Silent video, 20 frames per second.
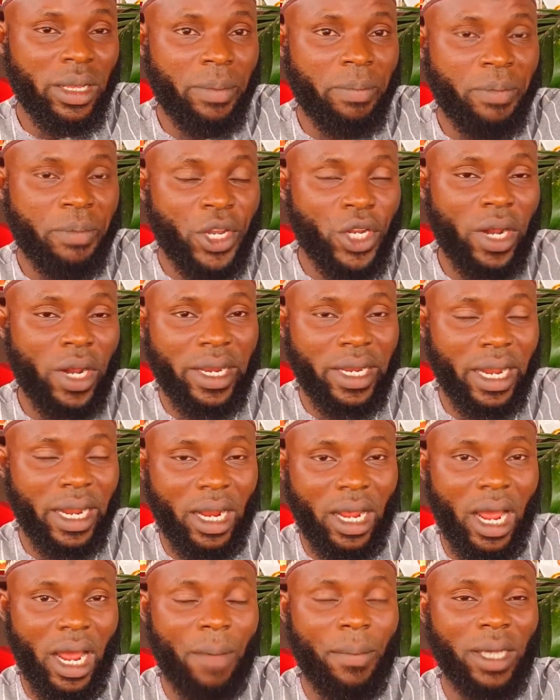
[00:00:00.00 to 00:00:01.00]
million
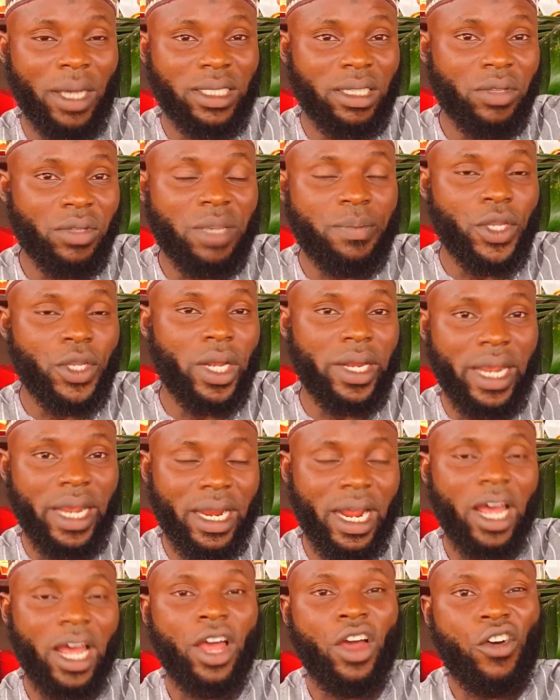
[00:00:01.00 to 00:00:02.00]

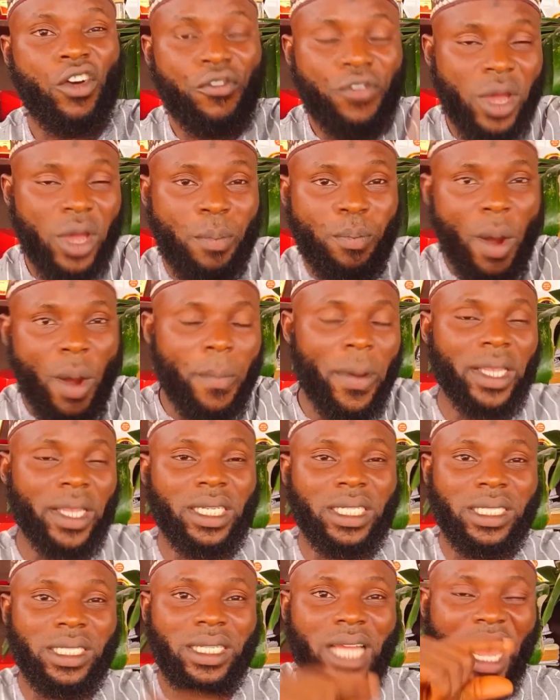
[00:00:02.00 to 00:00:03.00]
naira for a
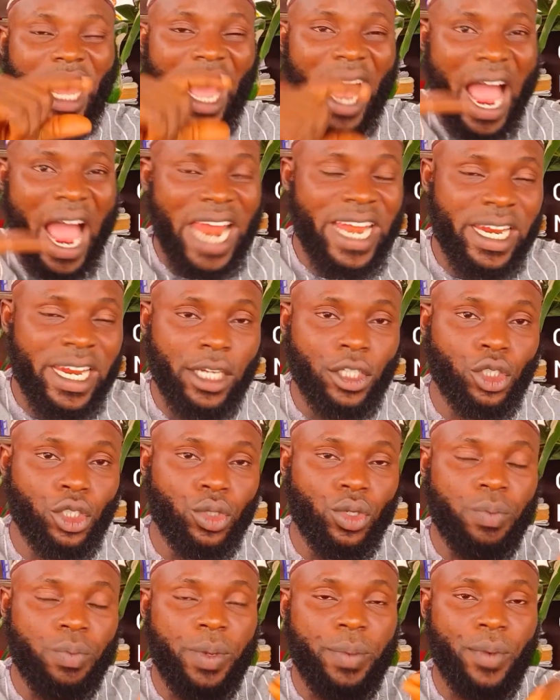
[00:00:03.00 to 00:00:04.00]
property that ideally
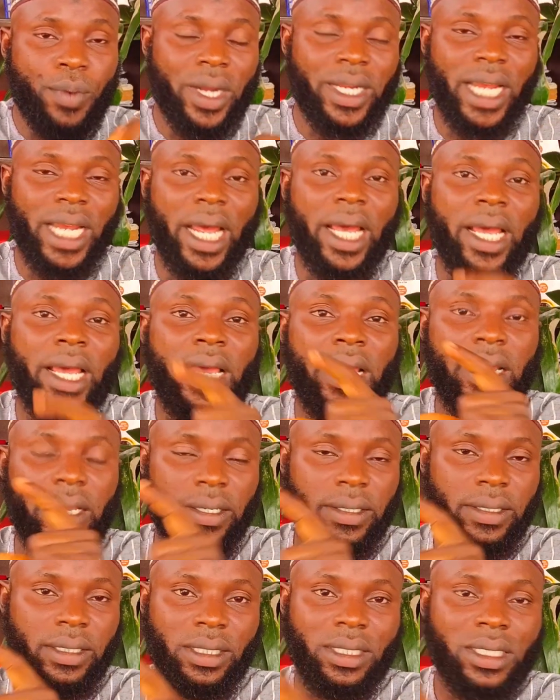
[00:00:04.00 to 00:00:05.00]
shouldn't be more than
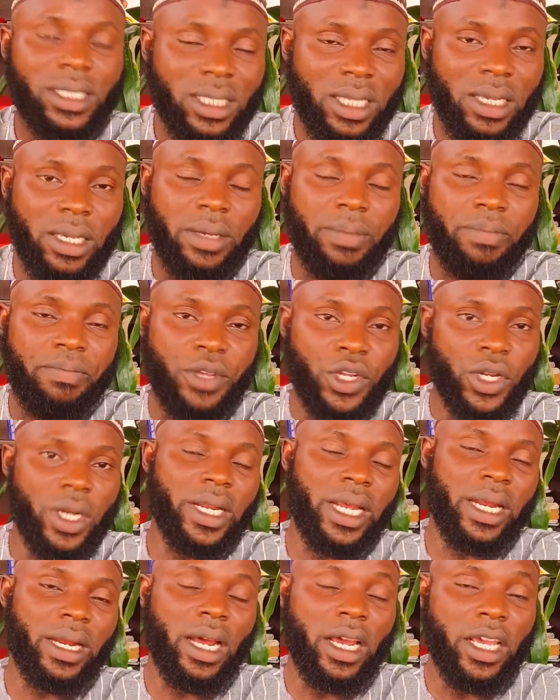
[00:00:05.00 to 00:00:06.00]
60 million
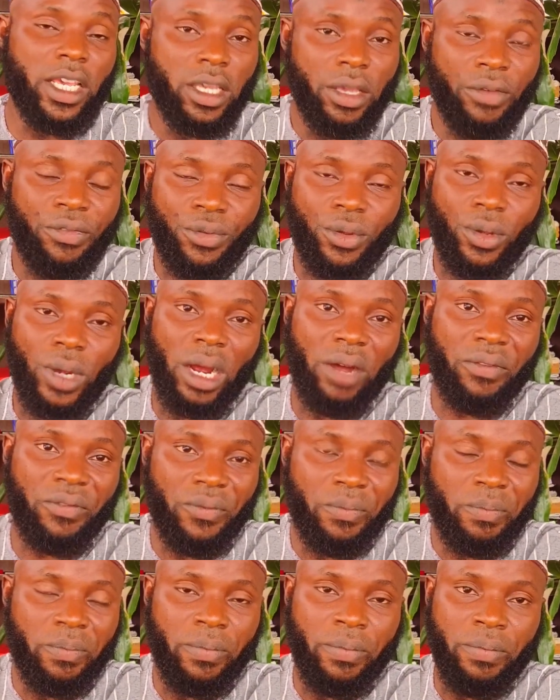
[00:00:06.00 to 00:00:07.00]
naira if you have
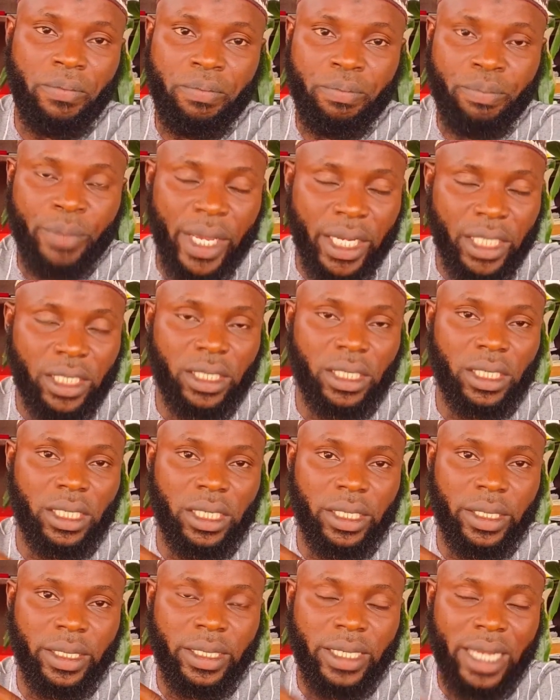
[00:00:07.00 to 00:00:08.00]
made
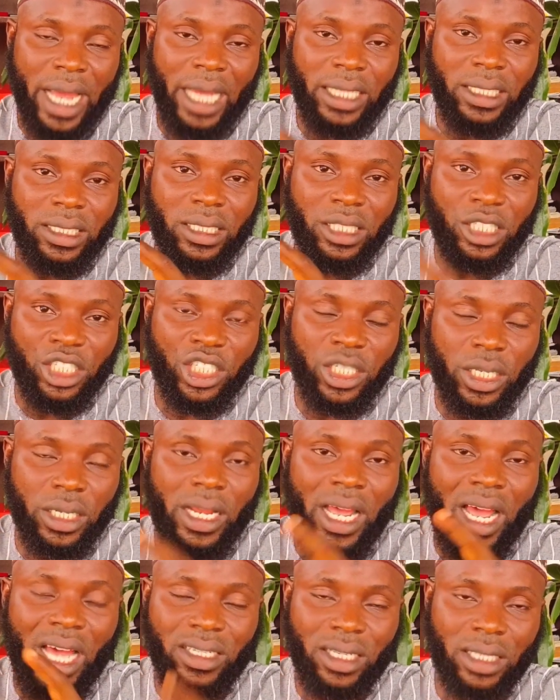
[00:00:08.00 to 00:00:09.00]
that
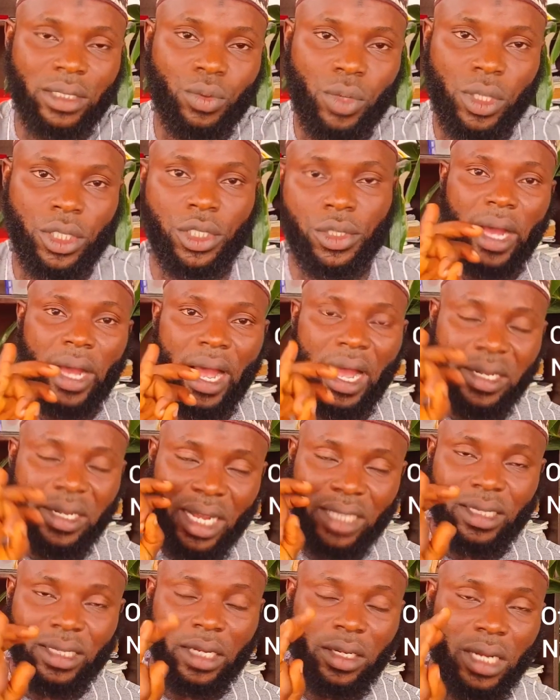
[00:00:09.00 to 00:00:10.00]
decision as at when.
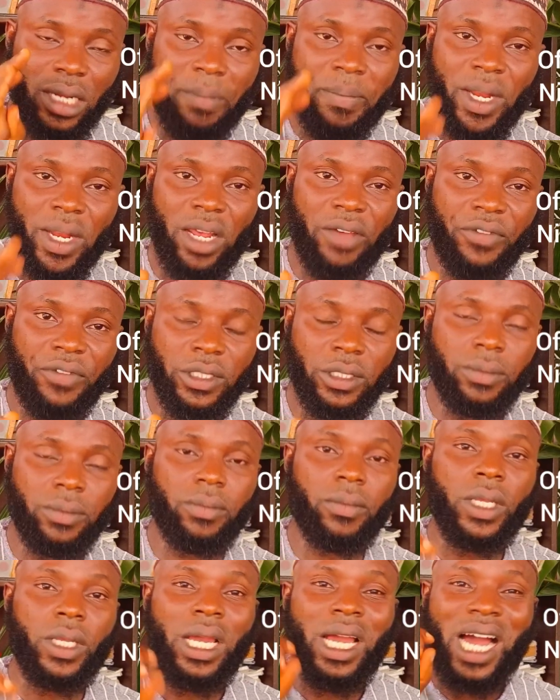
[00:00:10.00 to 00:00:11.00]
That's another benefit.
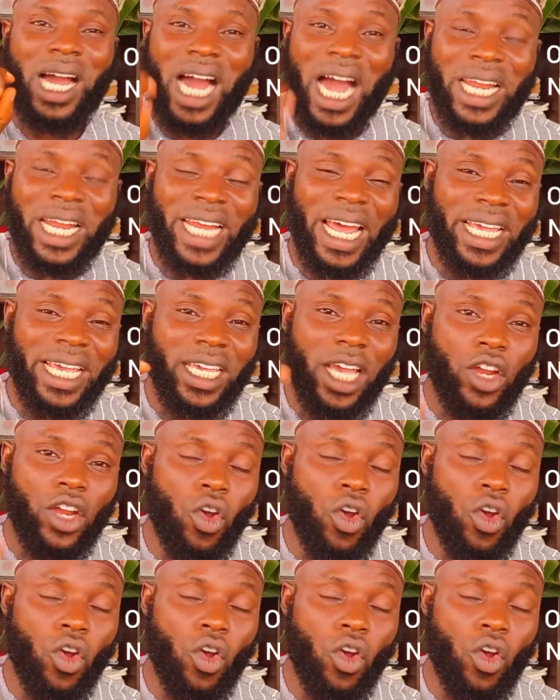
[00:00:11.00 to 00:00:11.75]
Another